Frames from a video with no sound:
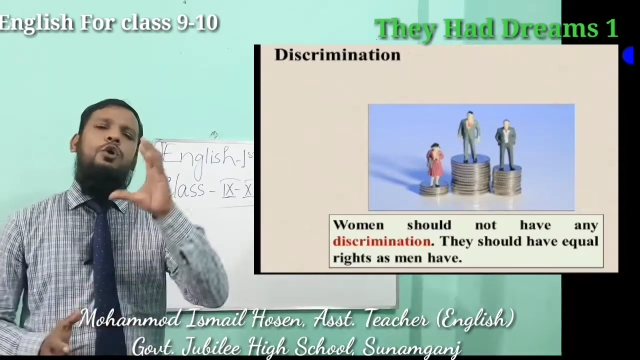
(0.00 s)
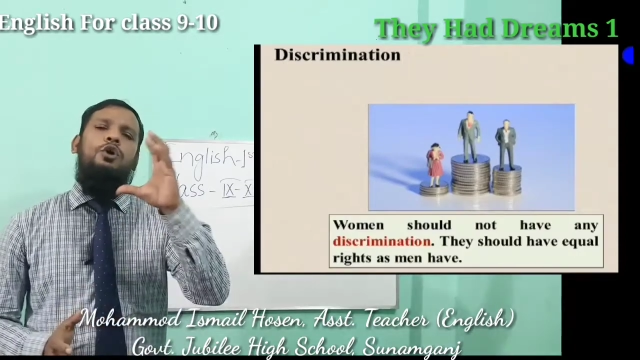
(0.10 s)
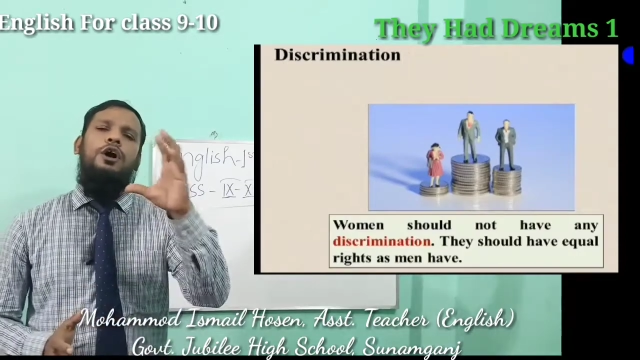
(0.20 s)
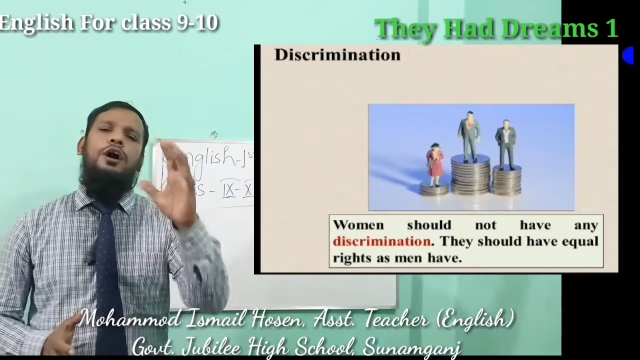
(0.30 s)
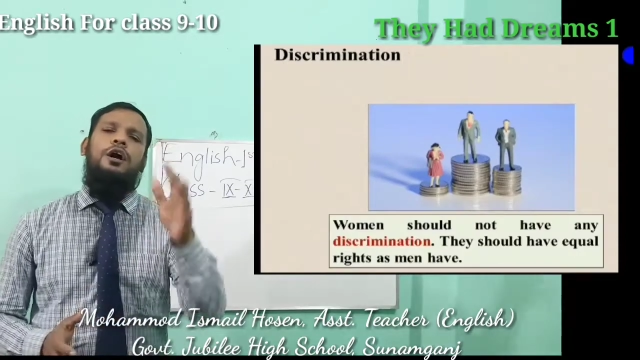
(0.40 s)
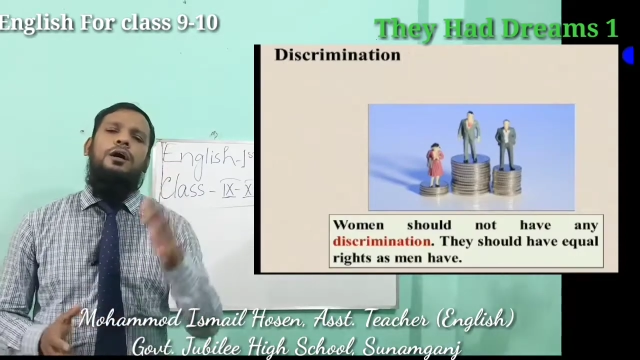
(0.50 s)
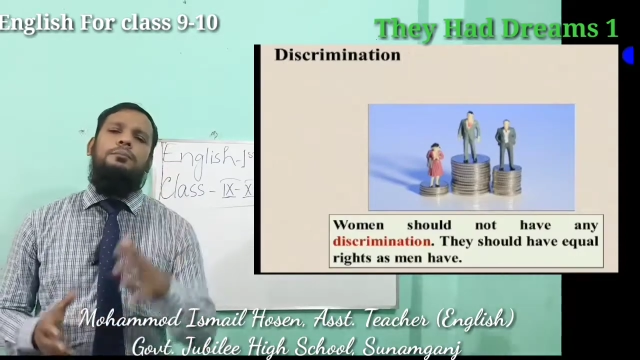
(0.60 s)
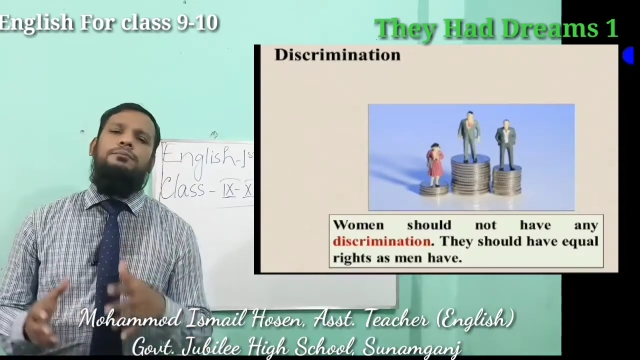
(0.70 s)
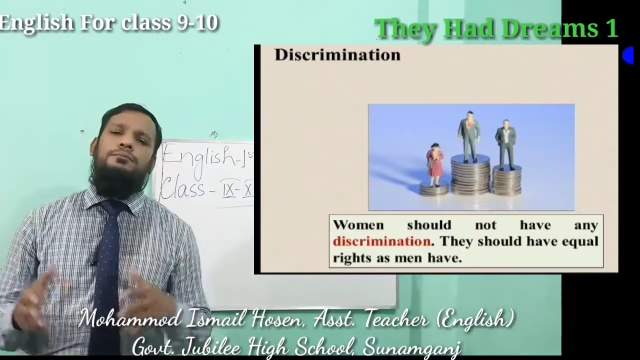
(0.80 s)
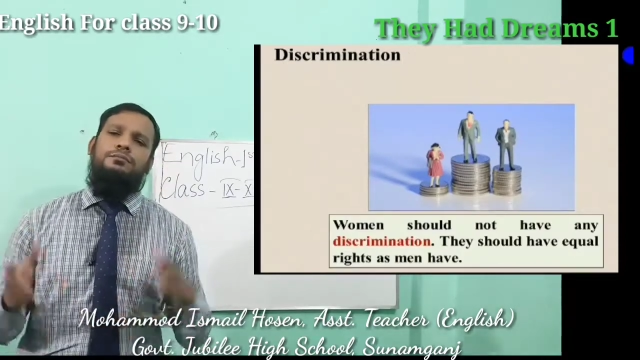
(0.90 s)

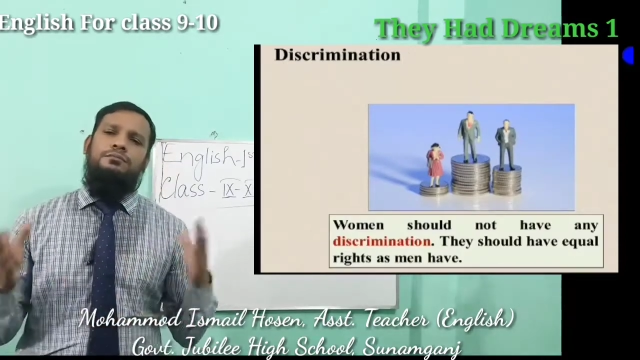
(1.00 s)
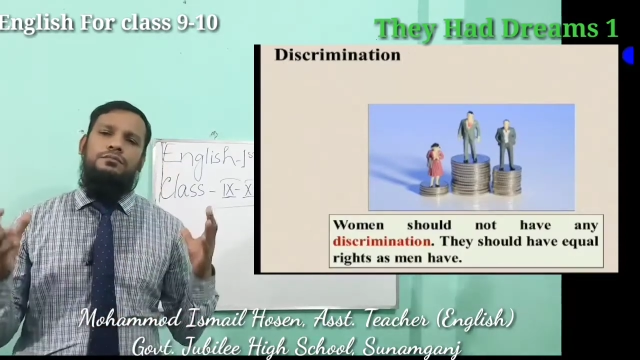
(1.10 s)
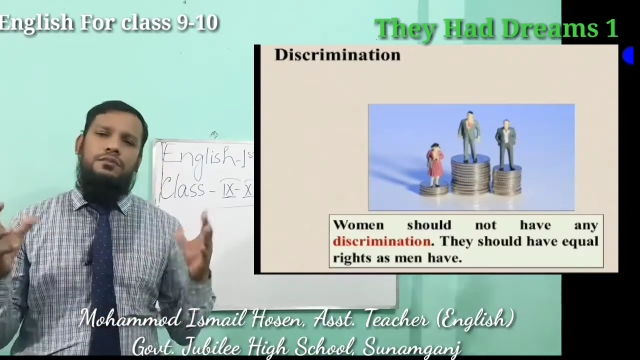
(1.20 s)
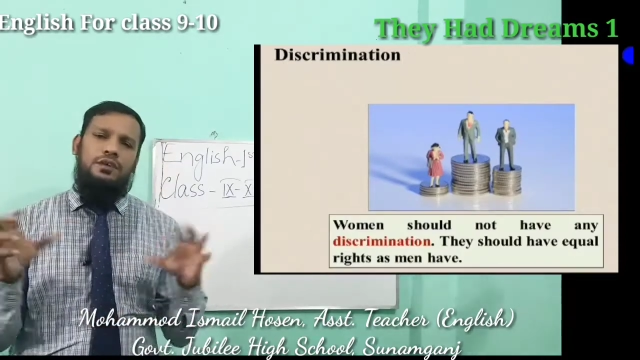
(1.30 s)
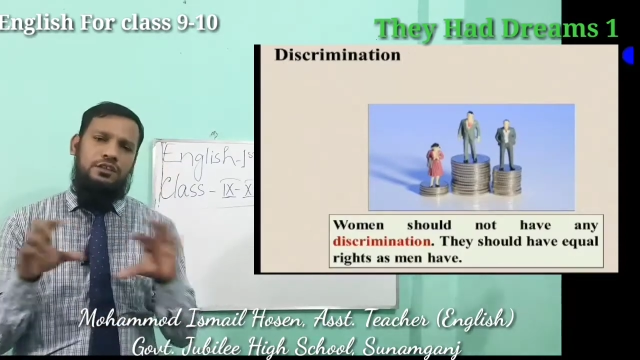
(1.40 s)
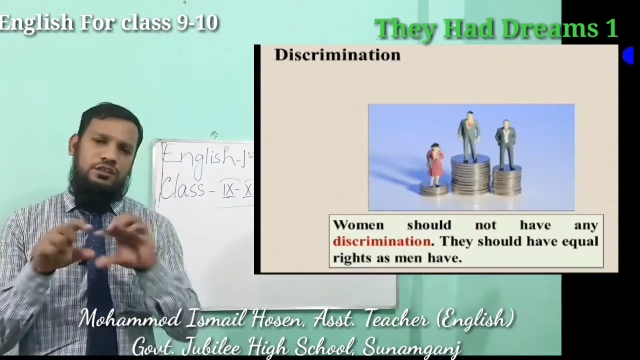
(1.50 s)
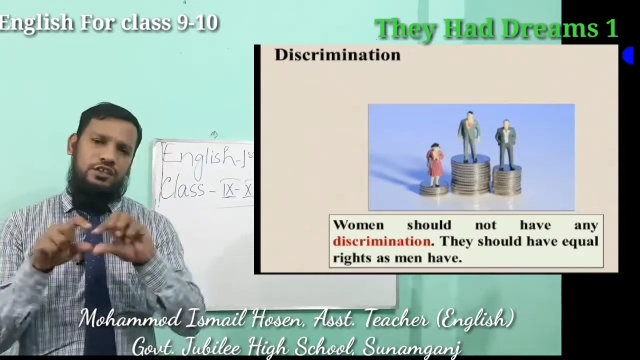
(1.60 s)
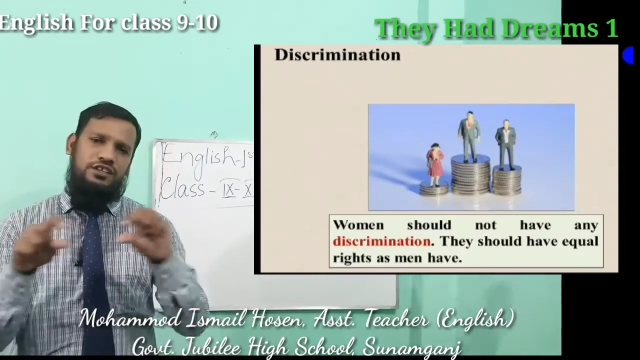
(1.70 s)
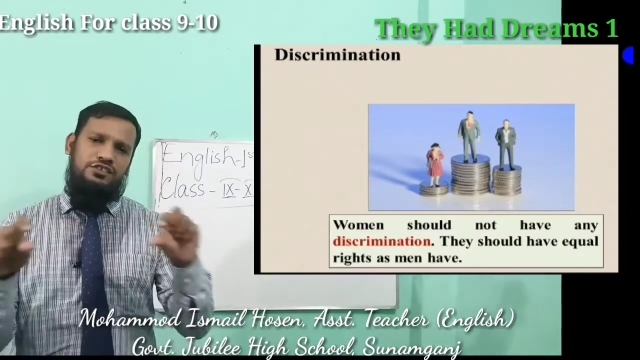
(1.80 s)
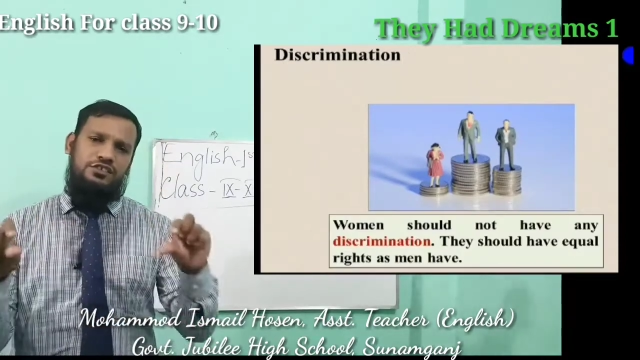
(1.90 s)
And
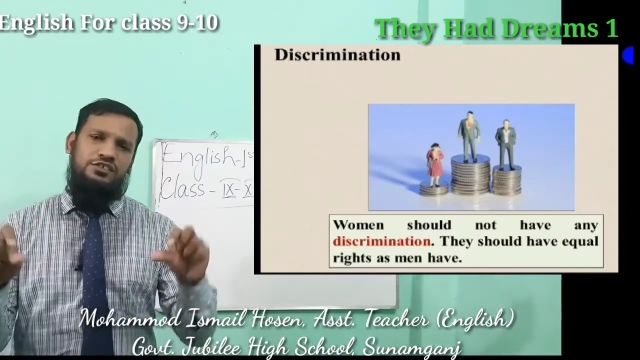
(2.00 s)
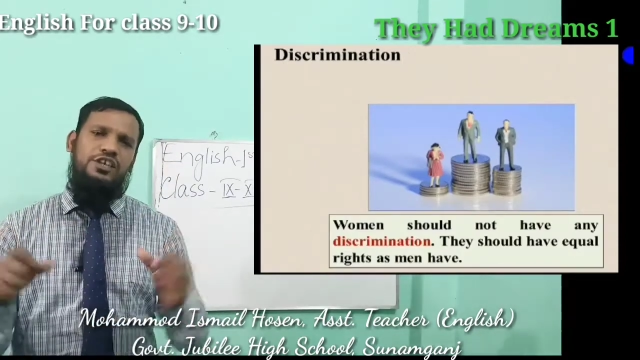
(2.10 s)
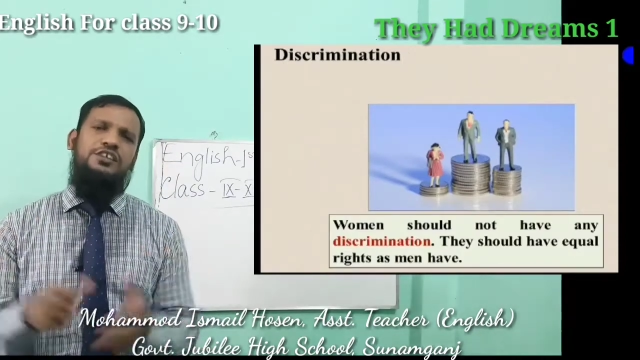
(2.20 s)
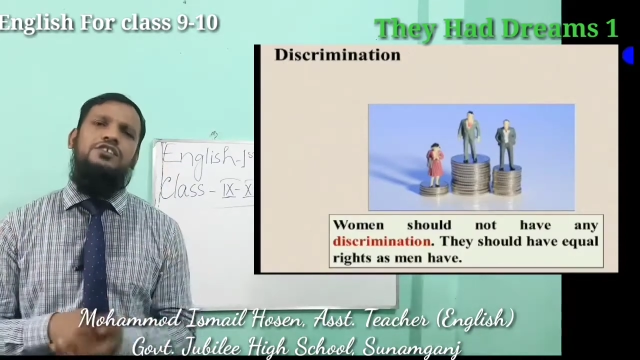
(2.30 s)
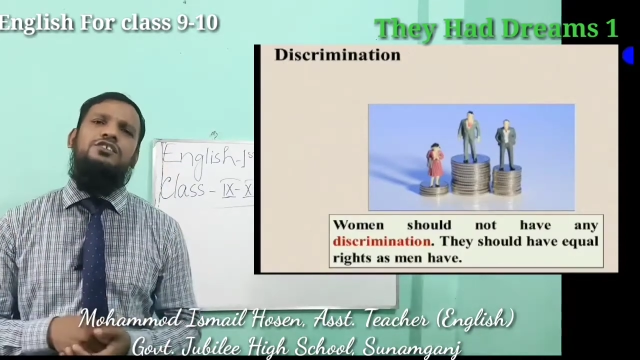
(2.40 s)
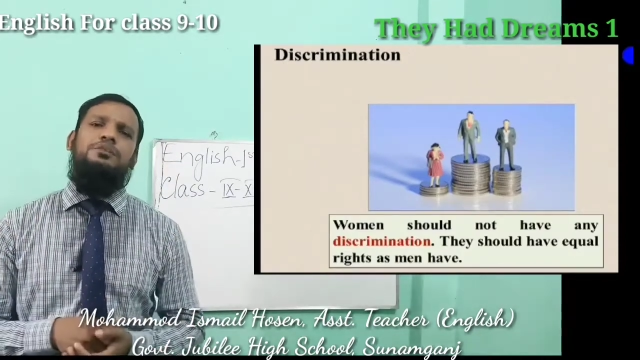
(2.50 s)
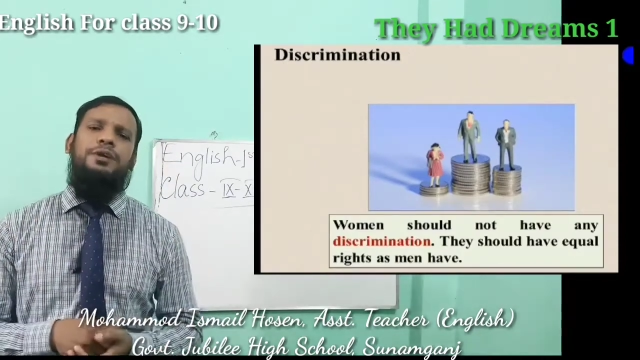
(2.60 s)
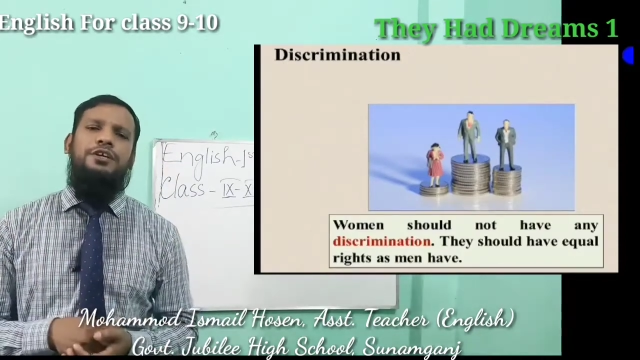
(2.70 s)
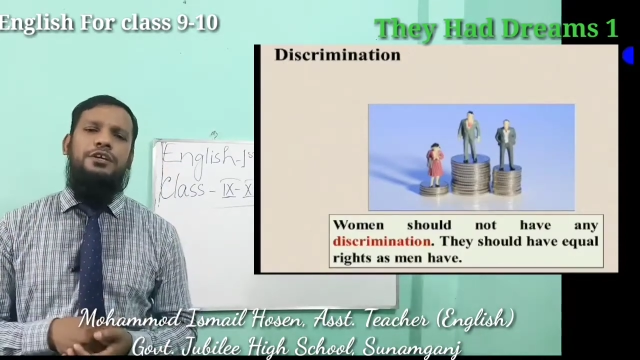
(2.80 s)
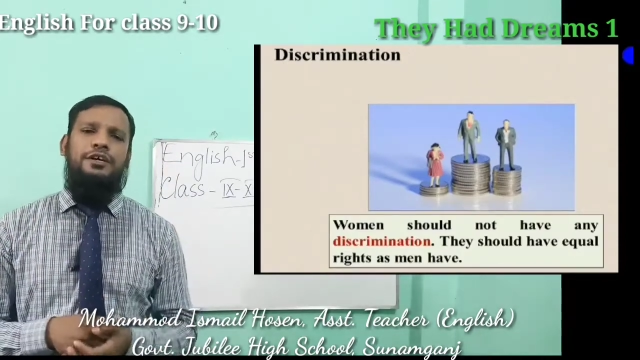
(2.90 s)
there is a sentence
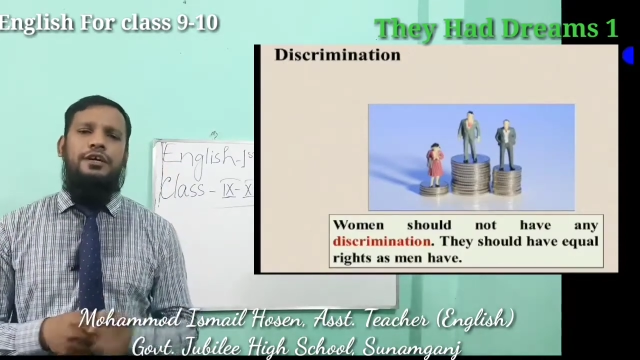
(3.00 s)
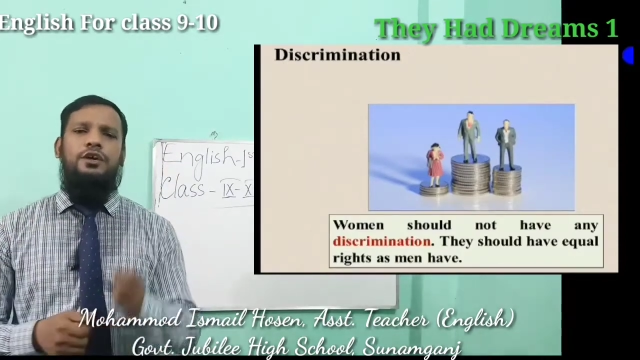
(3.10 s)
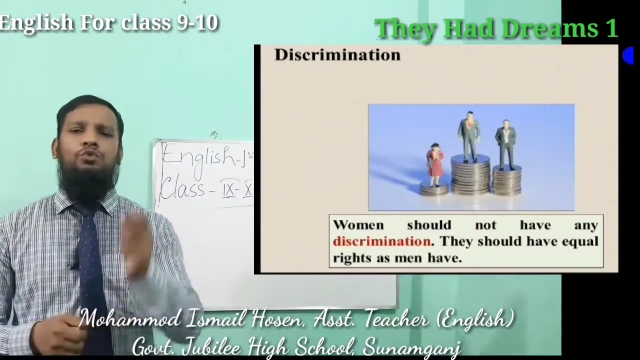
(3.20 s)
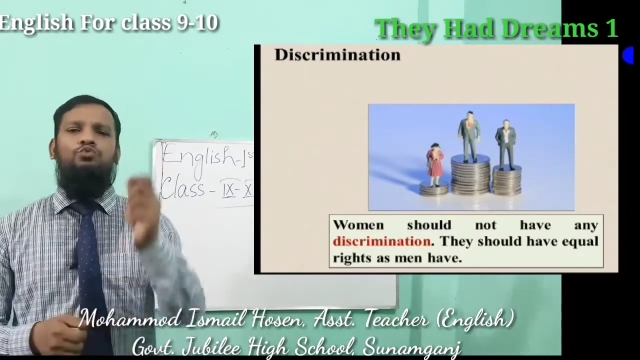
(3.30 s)
given here.